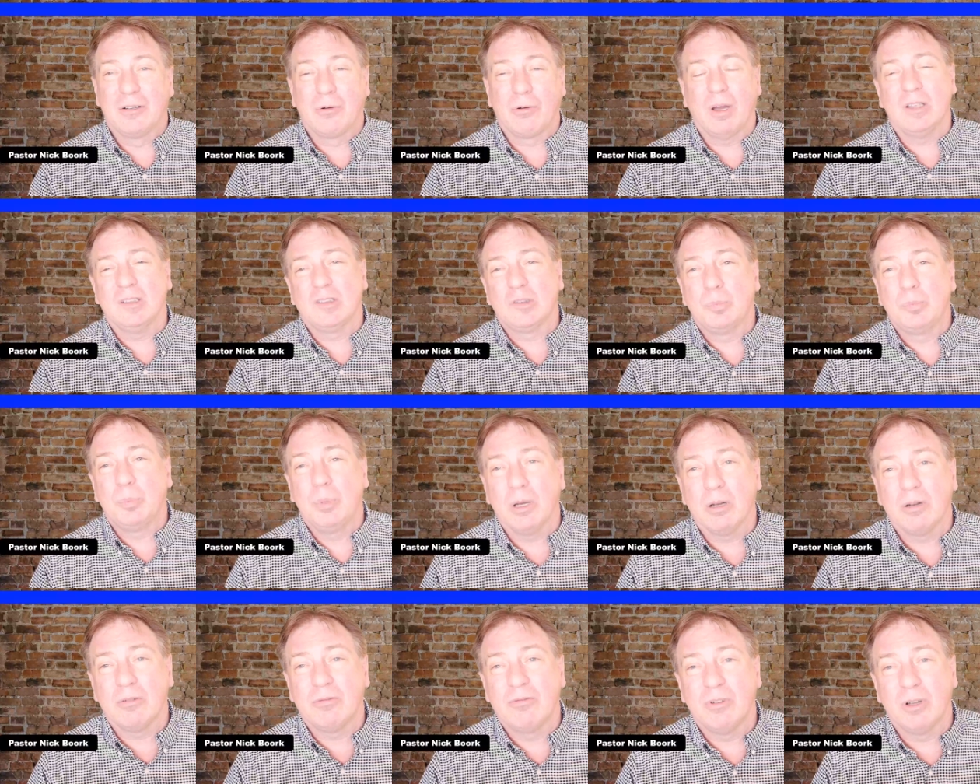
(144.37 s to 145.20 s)
great
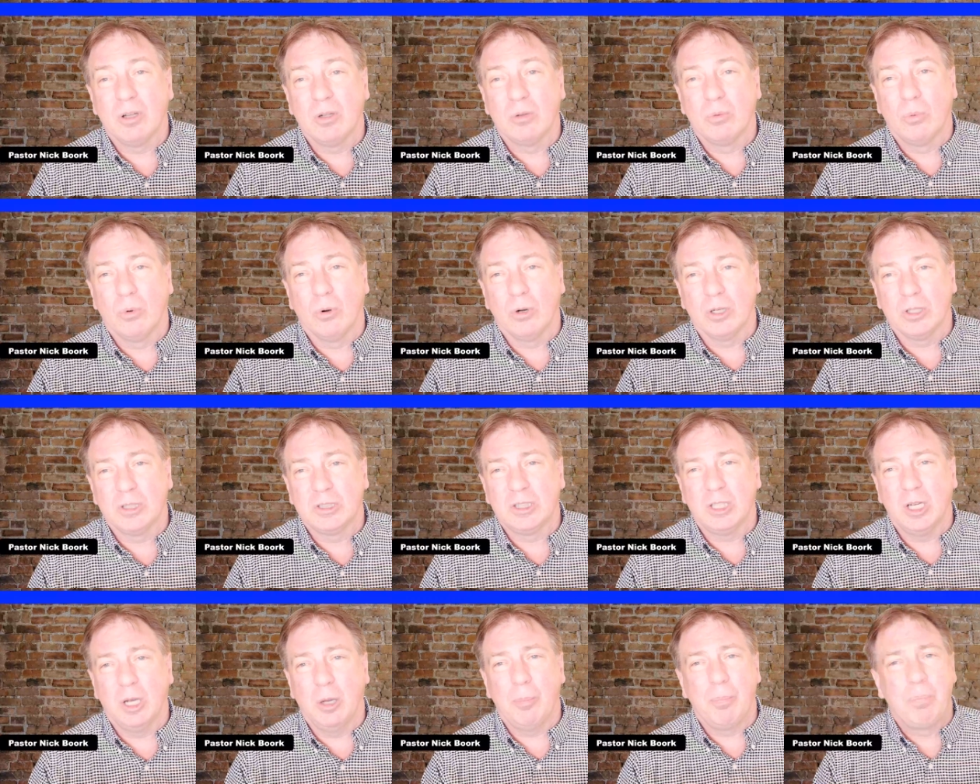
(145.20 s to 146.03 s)
spirit-filled
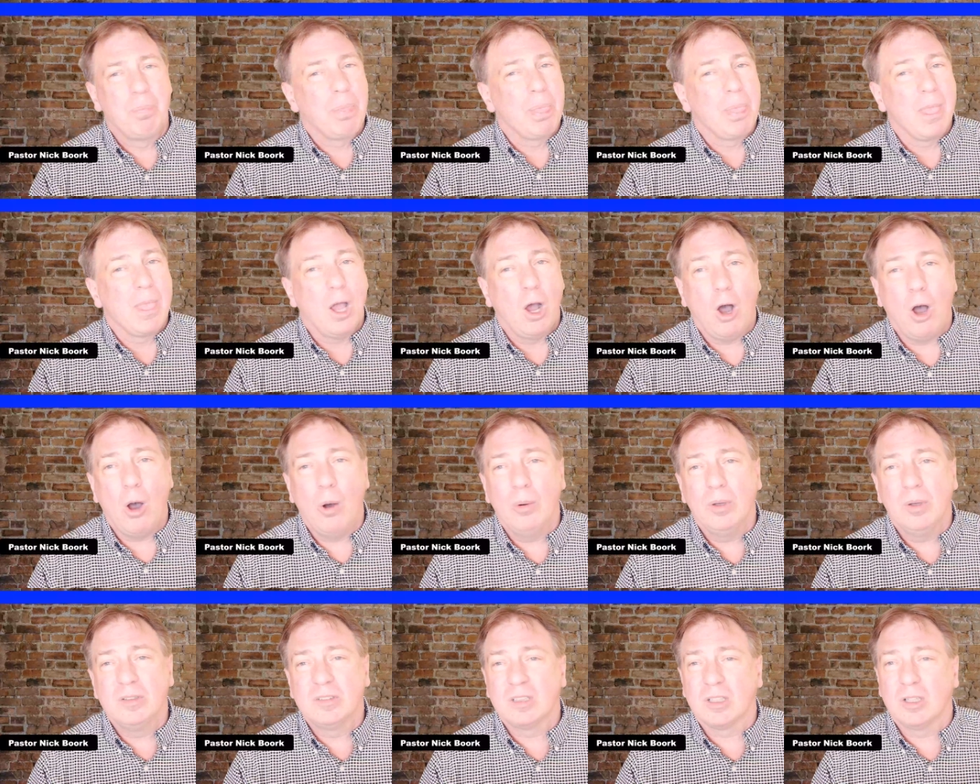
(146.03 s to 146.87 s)
worship,
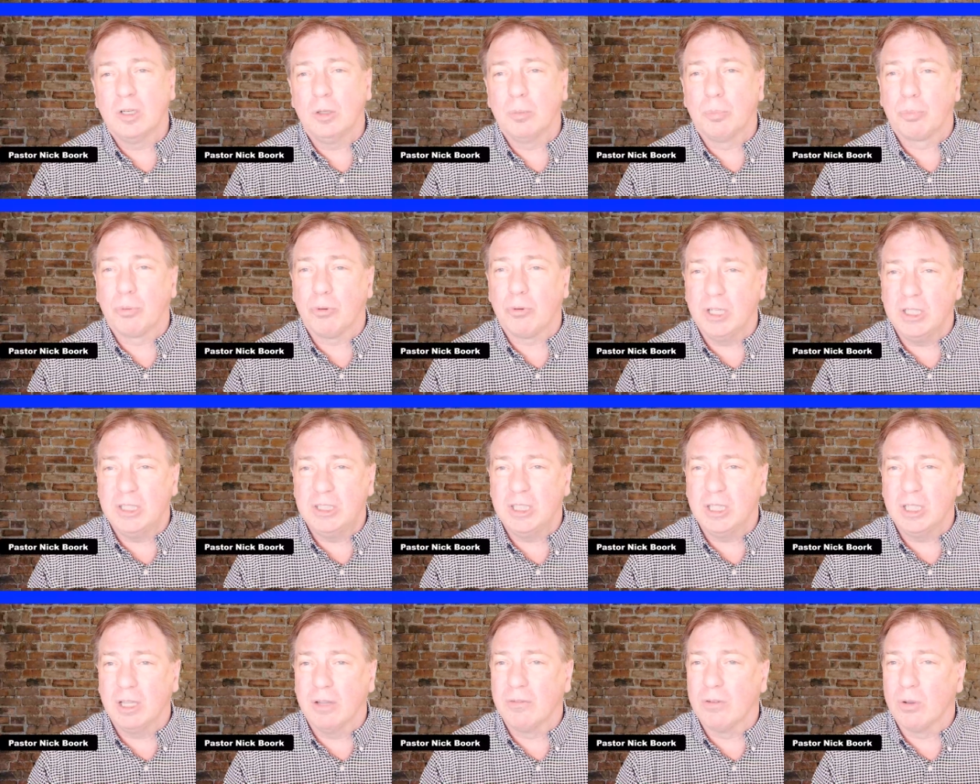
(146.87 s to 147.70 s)
always a good
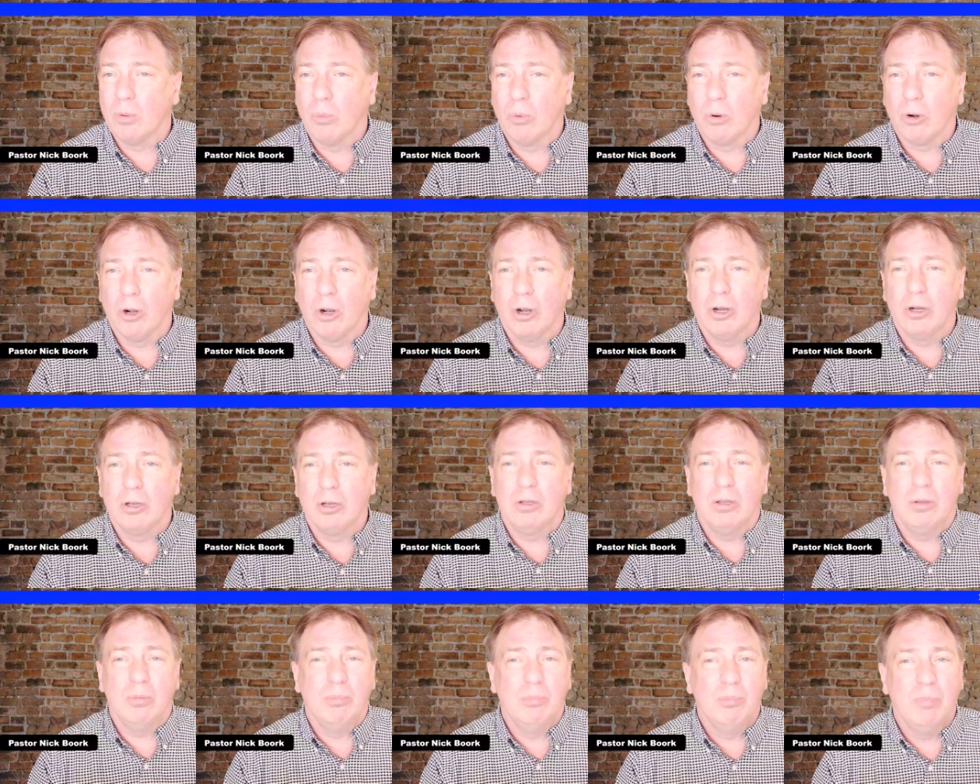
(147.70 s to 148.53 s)
preaching of the
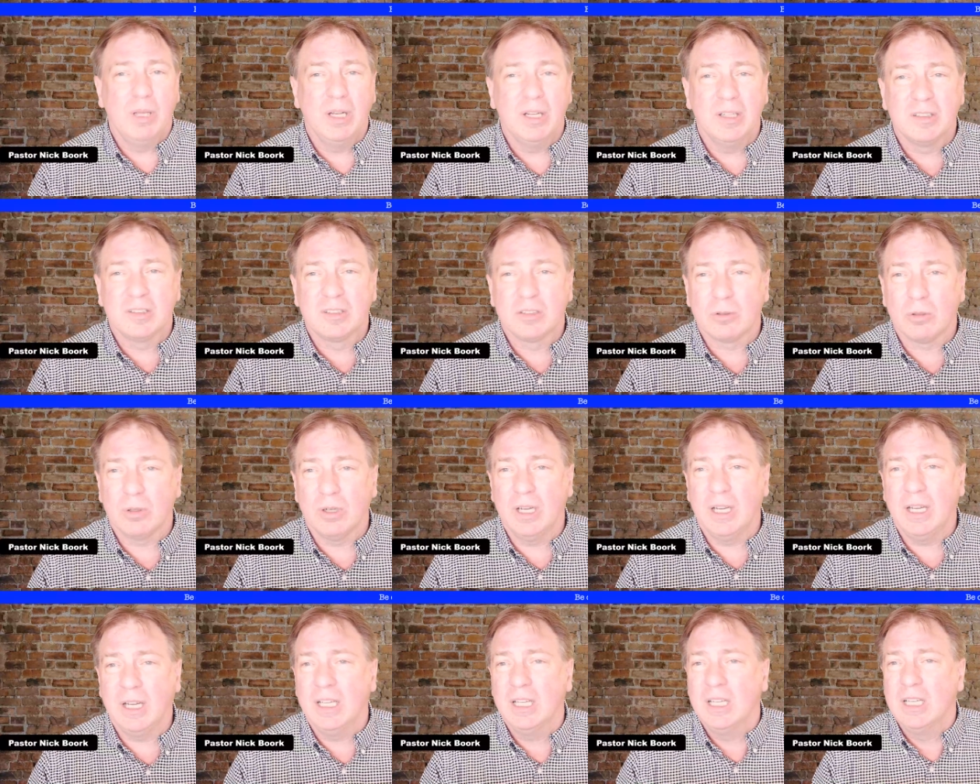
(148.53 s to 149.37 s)
word,
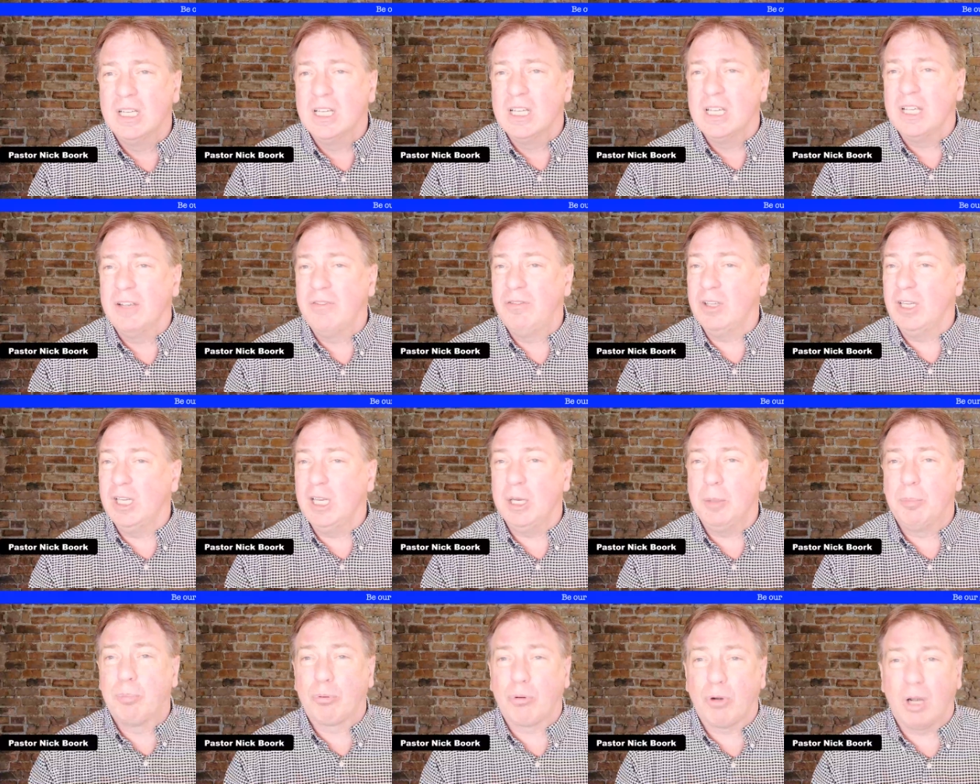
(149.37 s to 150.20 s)
ministry. If you
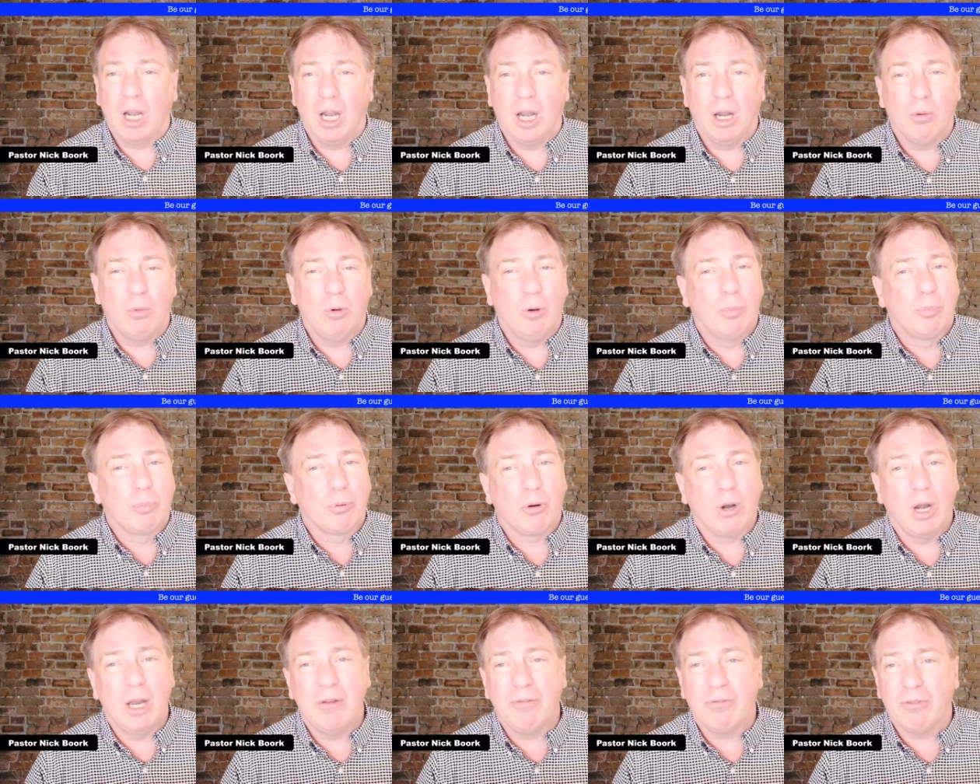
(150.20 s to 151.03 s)
need prayer, we'll
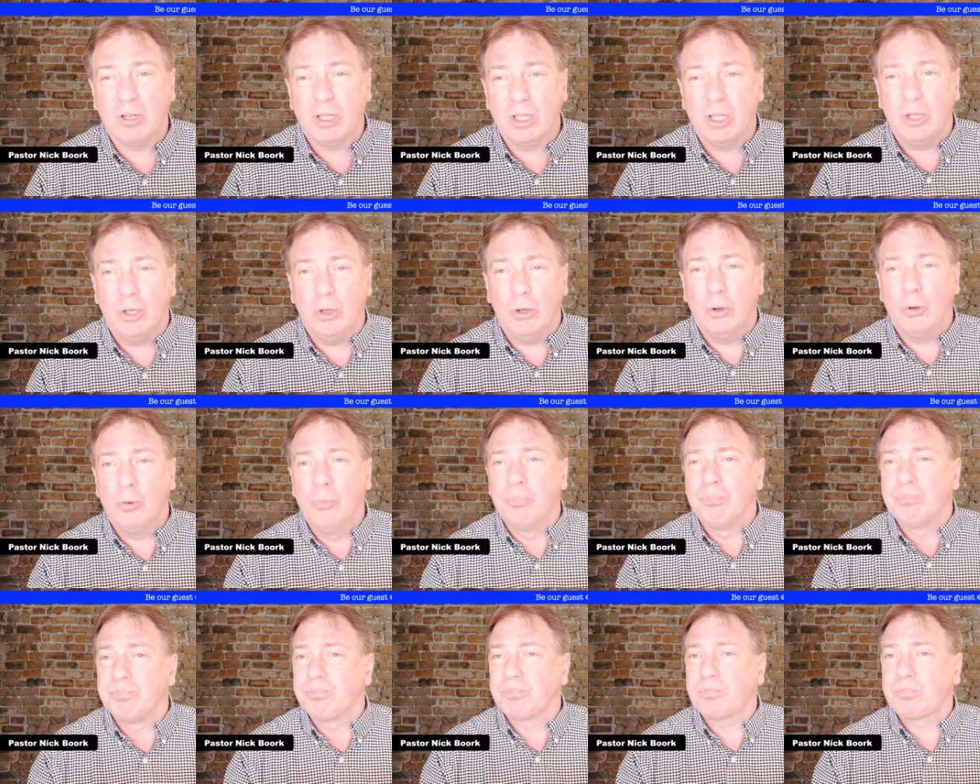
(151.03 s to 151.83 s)
pray for you.